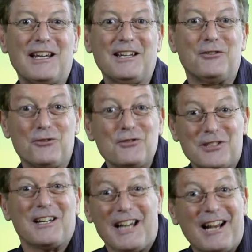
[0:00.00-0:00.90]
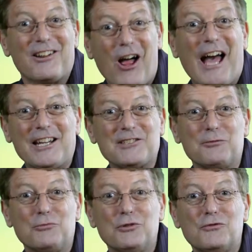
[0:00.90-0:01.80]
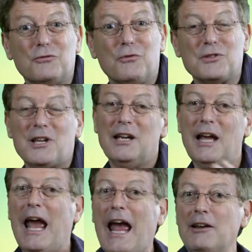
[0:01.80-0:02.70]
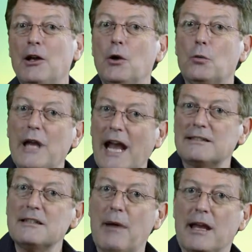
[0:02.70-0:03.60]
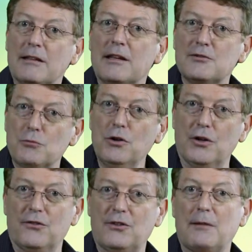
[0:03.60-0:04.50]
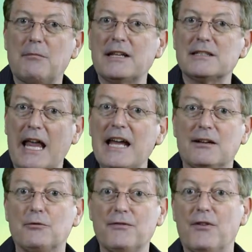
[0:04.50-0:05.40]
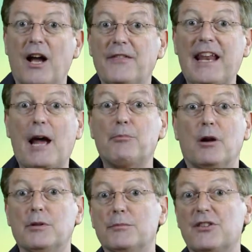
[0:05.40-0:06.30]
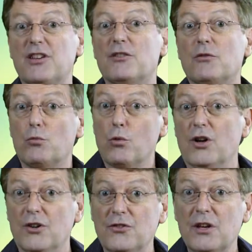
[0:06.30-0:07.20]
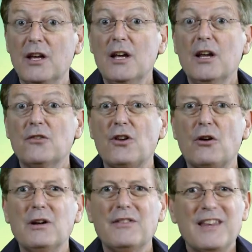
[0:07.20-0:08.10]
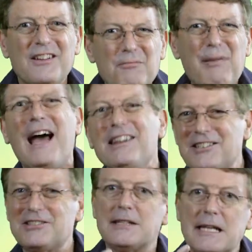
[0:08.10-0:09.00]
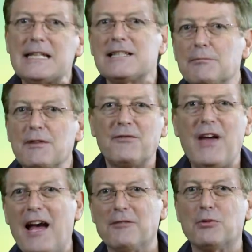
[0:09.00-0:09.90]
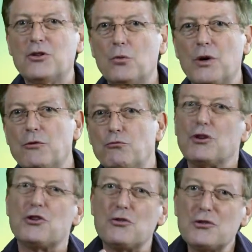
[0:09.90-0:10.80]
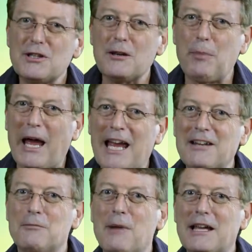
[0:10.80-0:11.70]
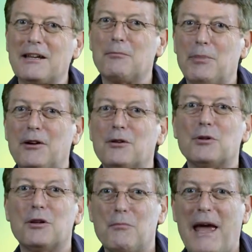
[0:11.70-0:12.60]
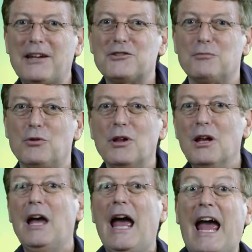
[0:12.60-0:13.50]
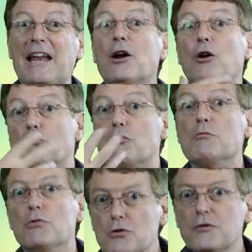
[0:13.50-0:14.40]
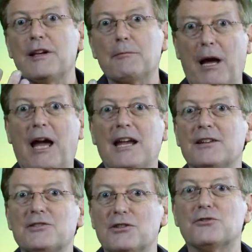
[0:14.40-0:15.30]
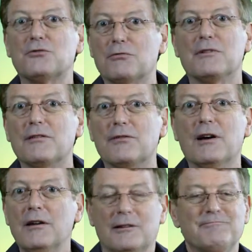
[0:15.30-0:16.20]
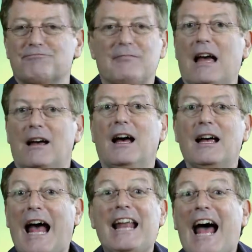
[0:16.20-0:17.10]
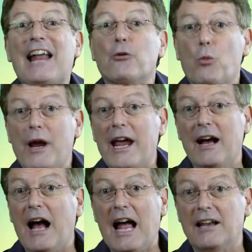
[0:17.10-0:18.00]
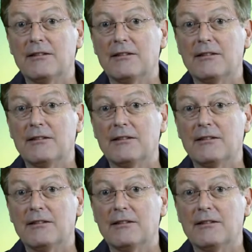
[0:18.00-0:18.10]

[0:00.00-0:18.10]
induce and incline us to move towards, and we actually make things worse. And much later we find that our problem is even worse. So there's a balance that needs to be found between reducing pain to make it bearable and manageable and removing pain so that you live an unaware,